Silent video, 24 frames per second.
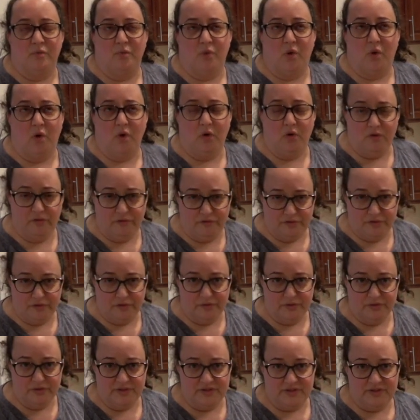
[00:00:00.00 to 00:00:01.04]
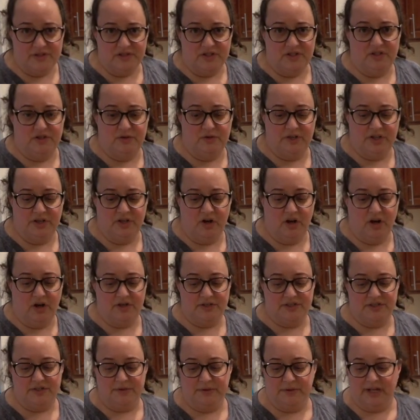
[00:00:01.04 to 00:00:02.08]
Whole Foods. You can
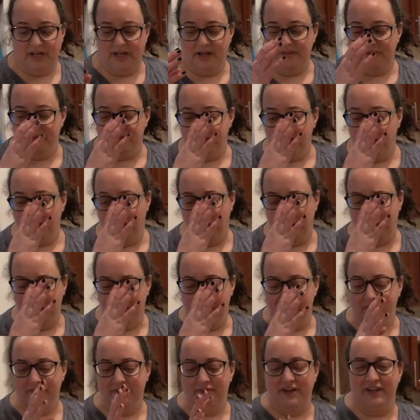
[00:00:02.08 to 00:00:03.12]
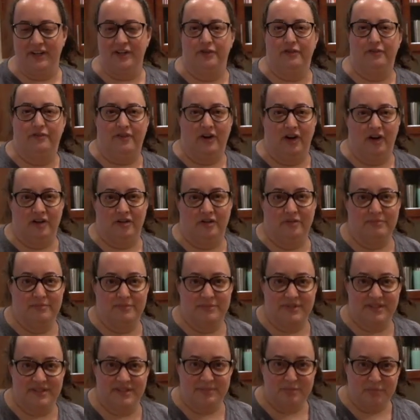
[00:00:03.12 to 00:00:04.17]
also get Vital
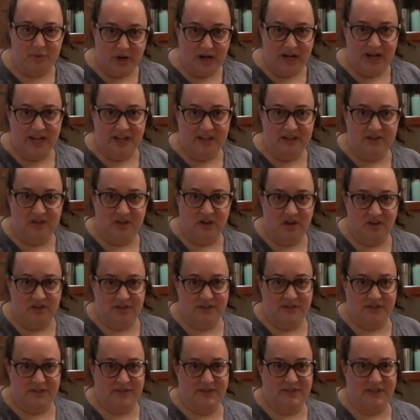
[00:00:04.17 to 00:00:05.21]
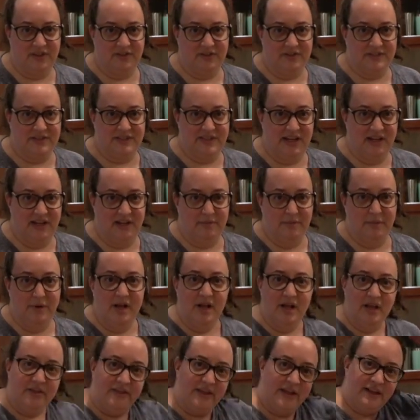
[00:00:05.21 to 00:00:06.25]
Farms brand also sells them.
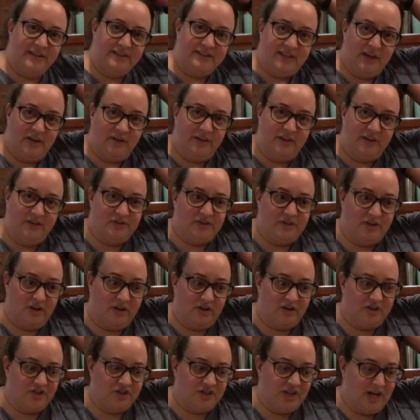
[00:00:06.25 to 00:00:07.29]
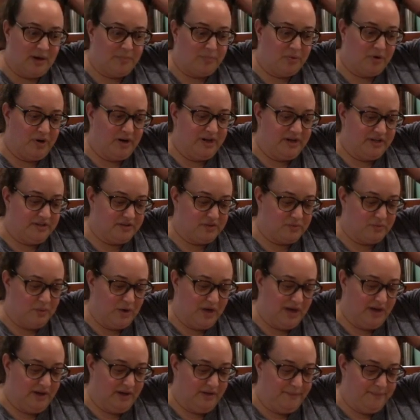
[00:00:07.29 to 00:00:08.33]
They sell those at our ShopRite as
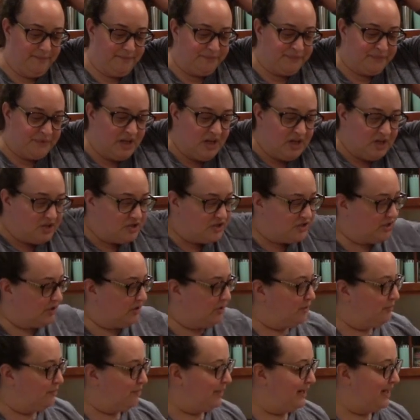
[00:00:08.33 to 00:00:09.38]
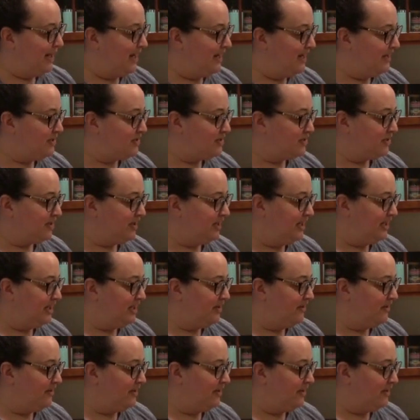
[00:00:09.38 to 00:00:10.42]
well. So my eggs are
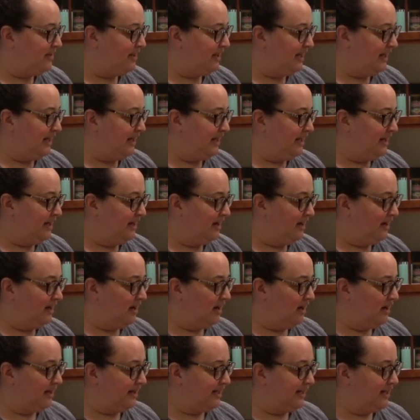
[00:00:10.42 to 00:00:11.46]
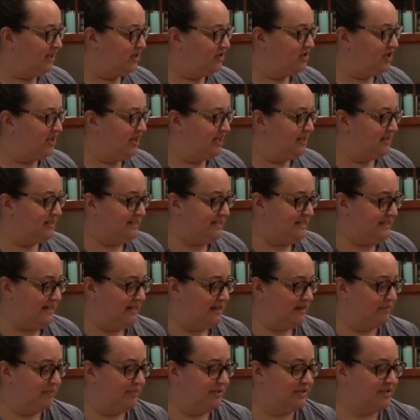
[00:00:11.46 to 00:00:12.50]
in the KitchenAid
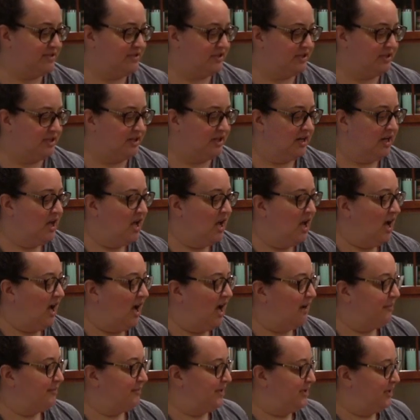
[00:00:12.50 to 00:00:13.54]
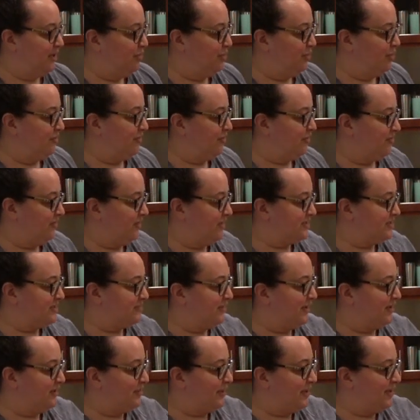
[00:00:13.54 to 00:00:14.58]
stand mixer. I'm gonna put the rest of
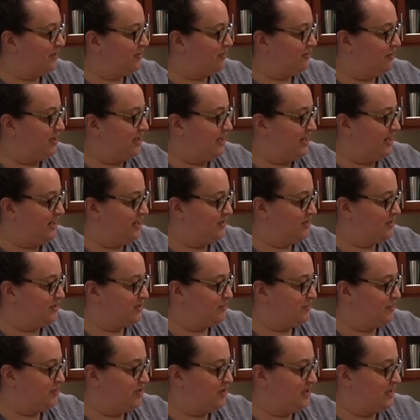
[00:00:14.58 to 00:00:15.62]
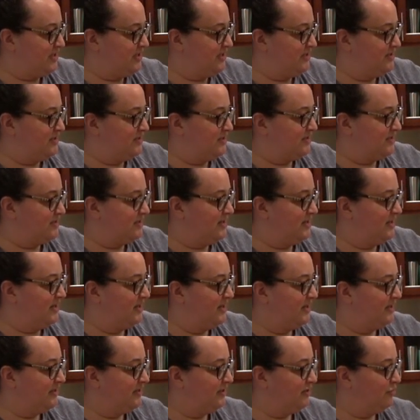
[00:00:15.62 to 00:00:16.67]
my wet ingredients, which is
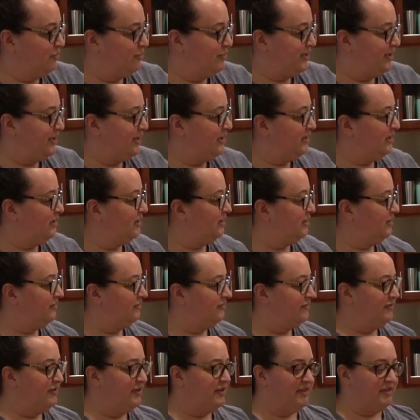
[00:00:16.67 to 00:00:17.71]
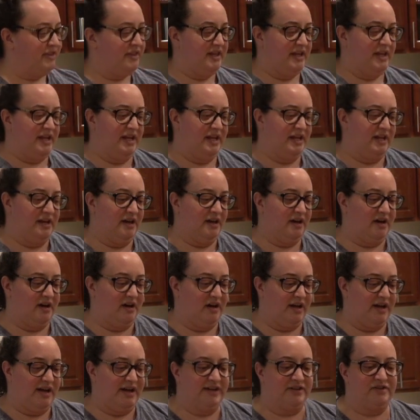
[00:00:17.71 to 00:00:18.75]
a little bit of the
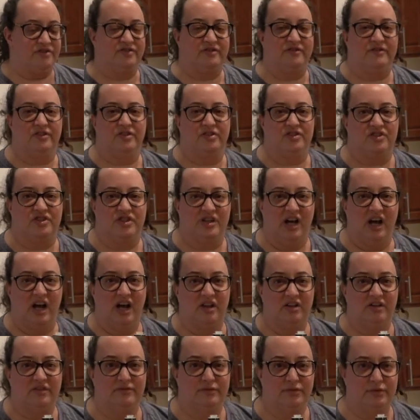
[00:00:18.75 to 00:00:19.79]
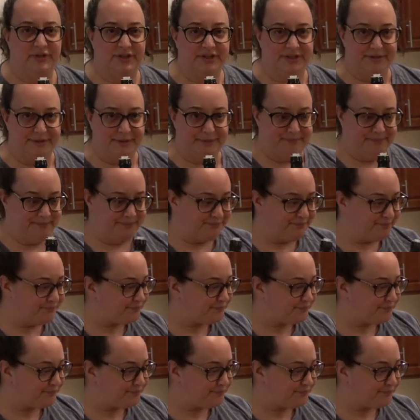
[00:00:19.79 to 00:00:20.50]
extra virgin olive oil.